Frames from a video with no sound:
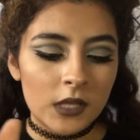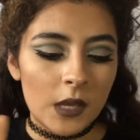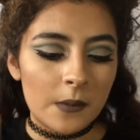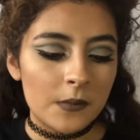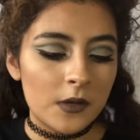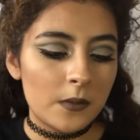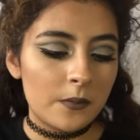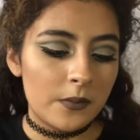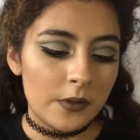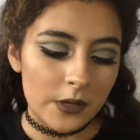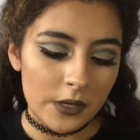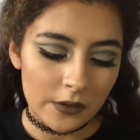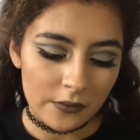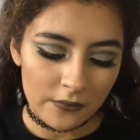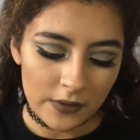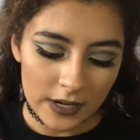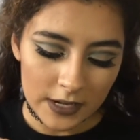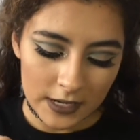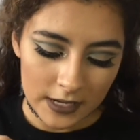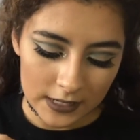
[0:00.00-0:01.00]
I'm going to put it
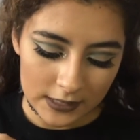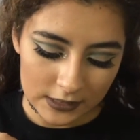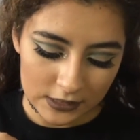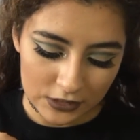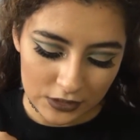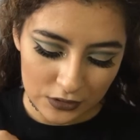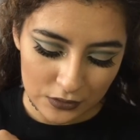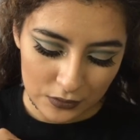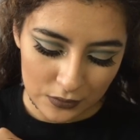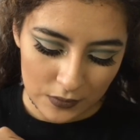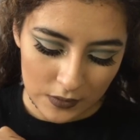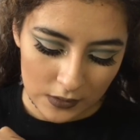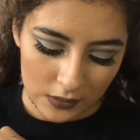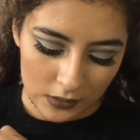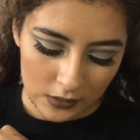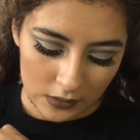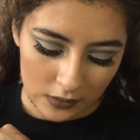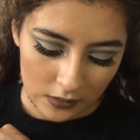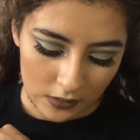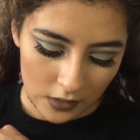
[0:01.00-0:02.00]
right next to
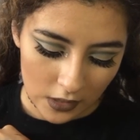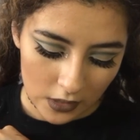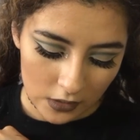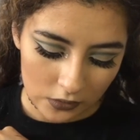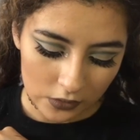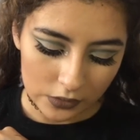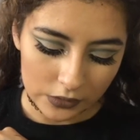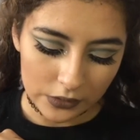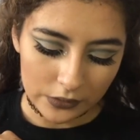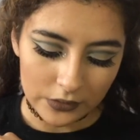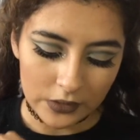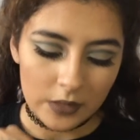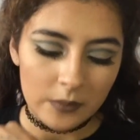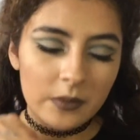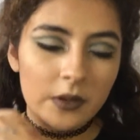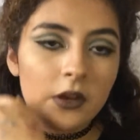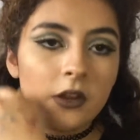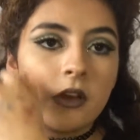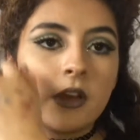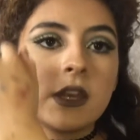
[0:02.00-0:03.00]
the other glow that I
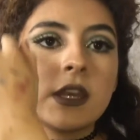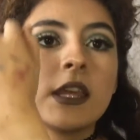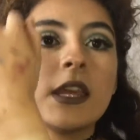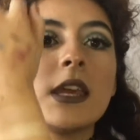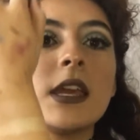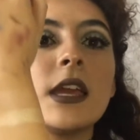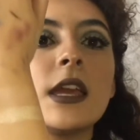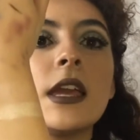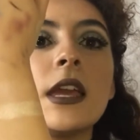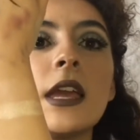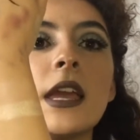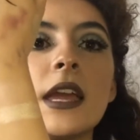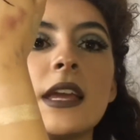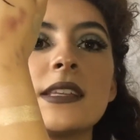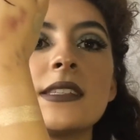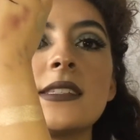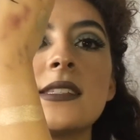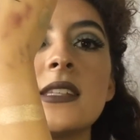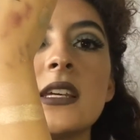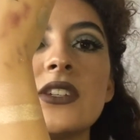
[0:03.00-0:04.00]
put on. It
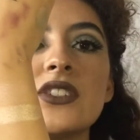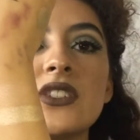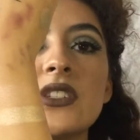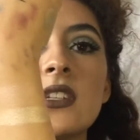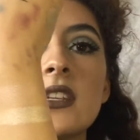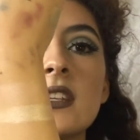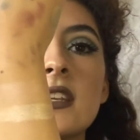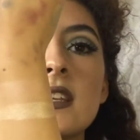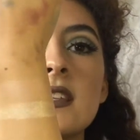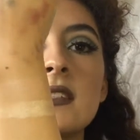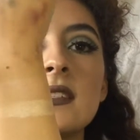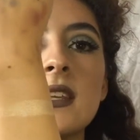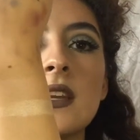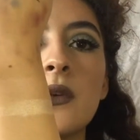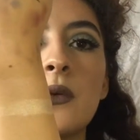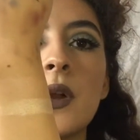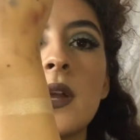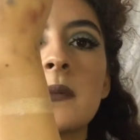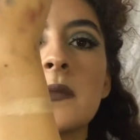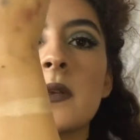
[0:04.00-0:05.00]
has such, it's
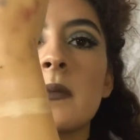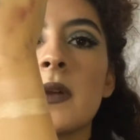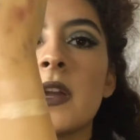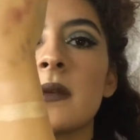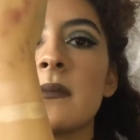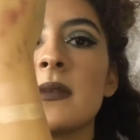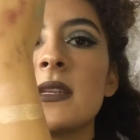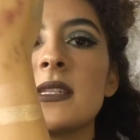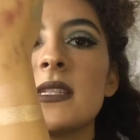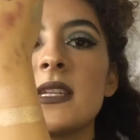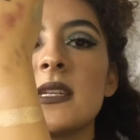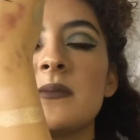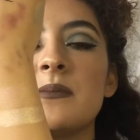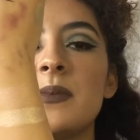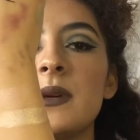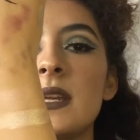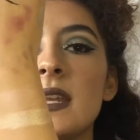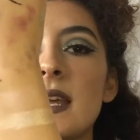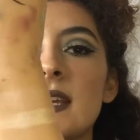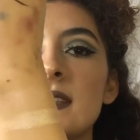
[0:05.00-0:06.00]
like way more pigmented,
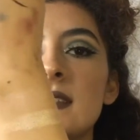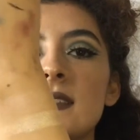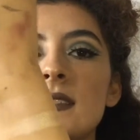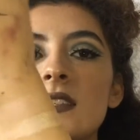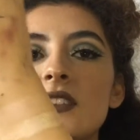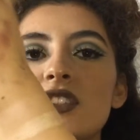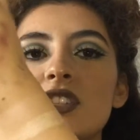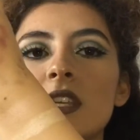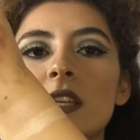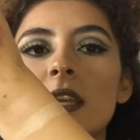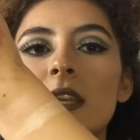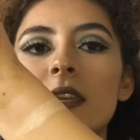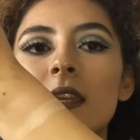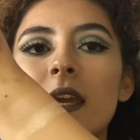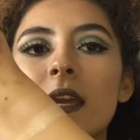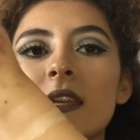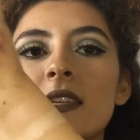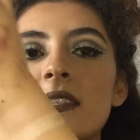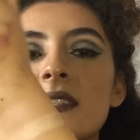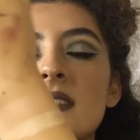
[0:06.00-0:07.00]
but it has such like a
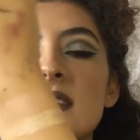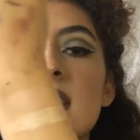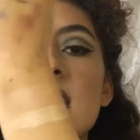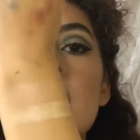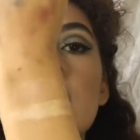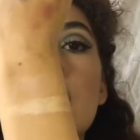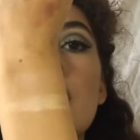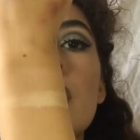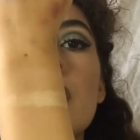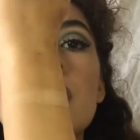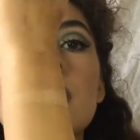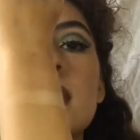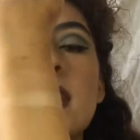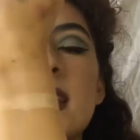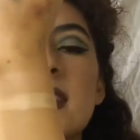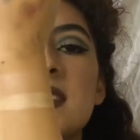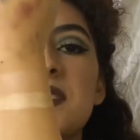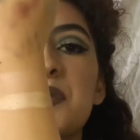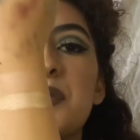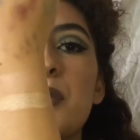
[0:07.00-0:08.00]
nice
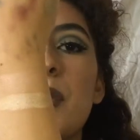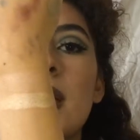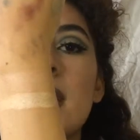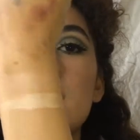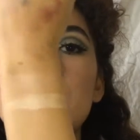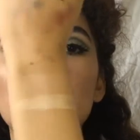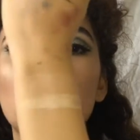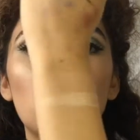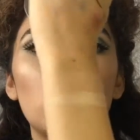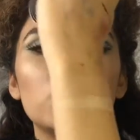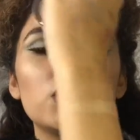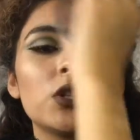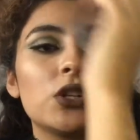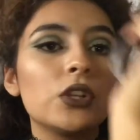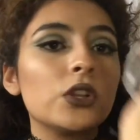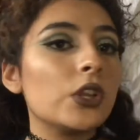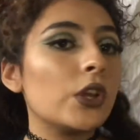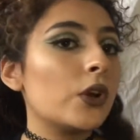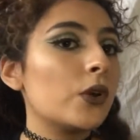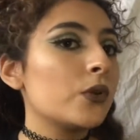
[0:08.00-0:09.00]
white gold
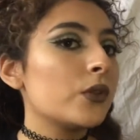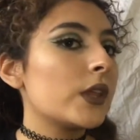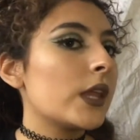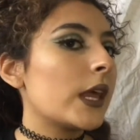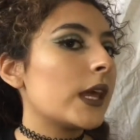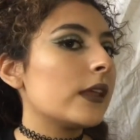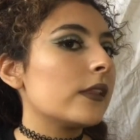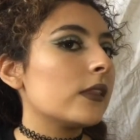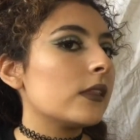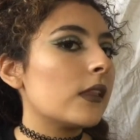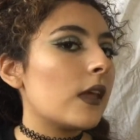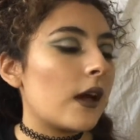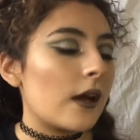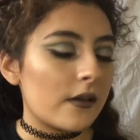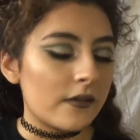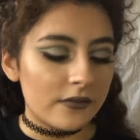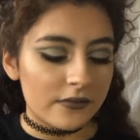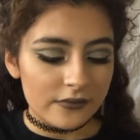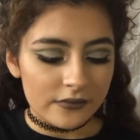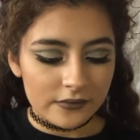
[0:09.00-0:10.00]
glow that I
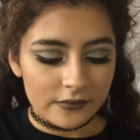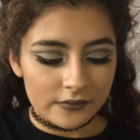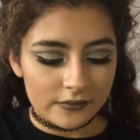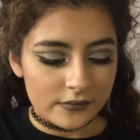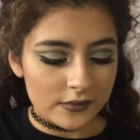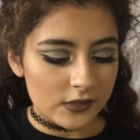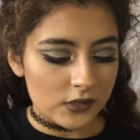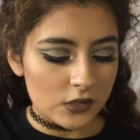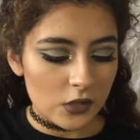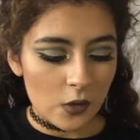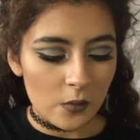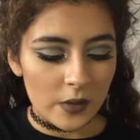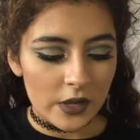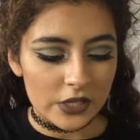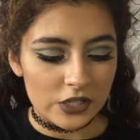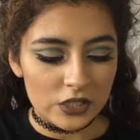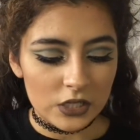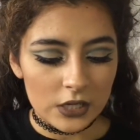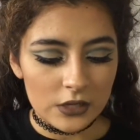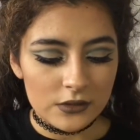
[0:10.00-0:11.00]
love so
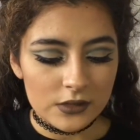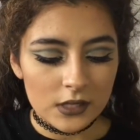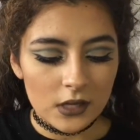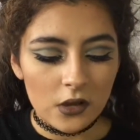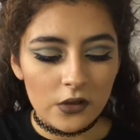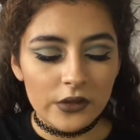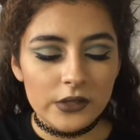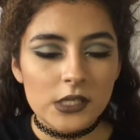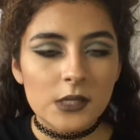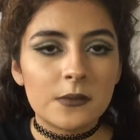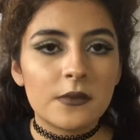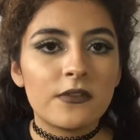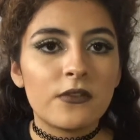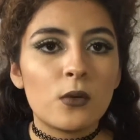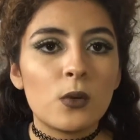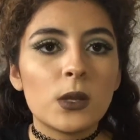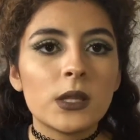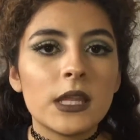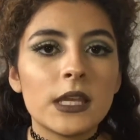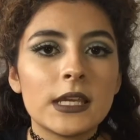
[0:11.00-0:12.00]
much. I use it all the time if I
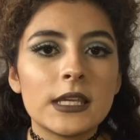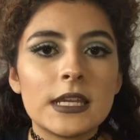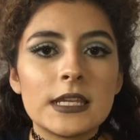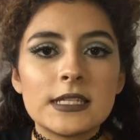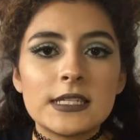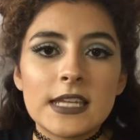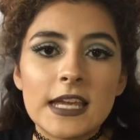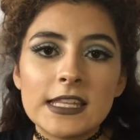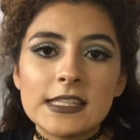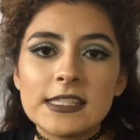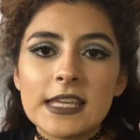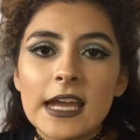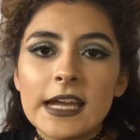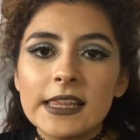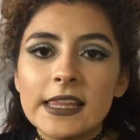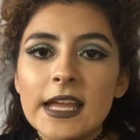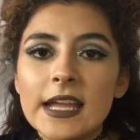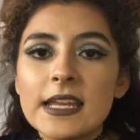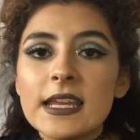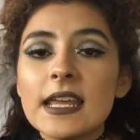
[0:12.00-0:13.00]
want like an intense
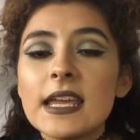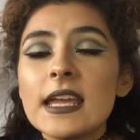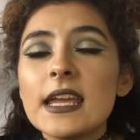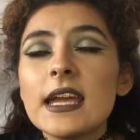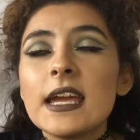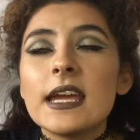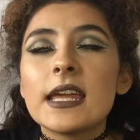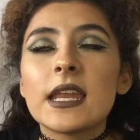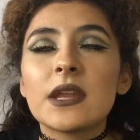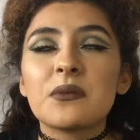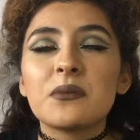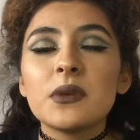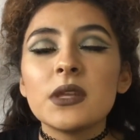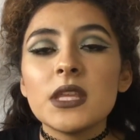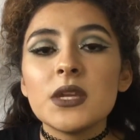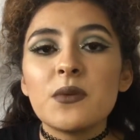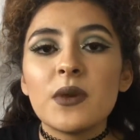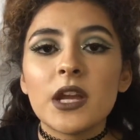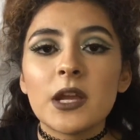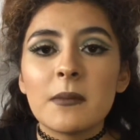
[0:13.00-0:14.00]
highlight, and I
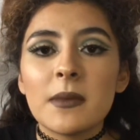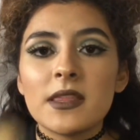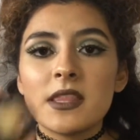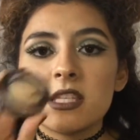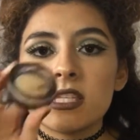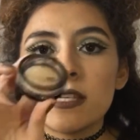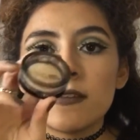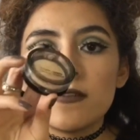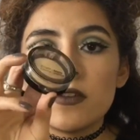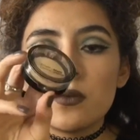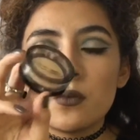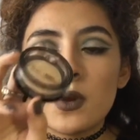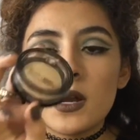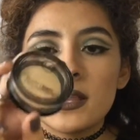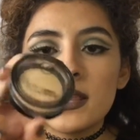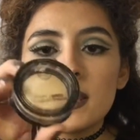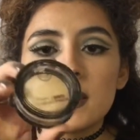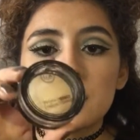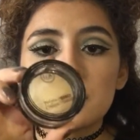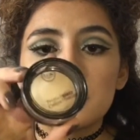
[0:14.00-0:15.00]
really recommend this if you
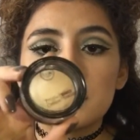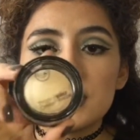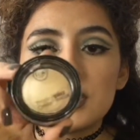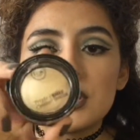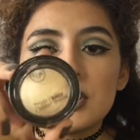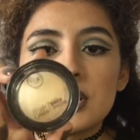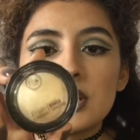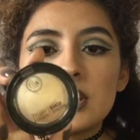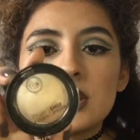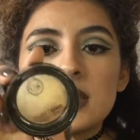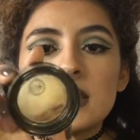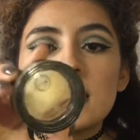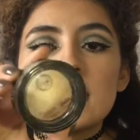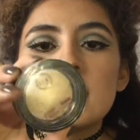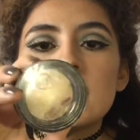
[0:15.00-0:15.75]
want like a really good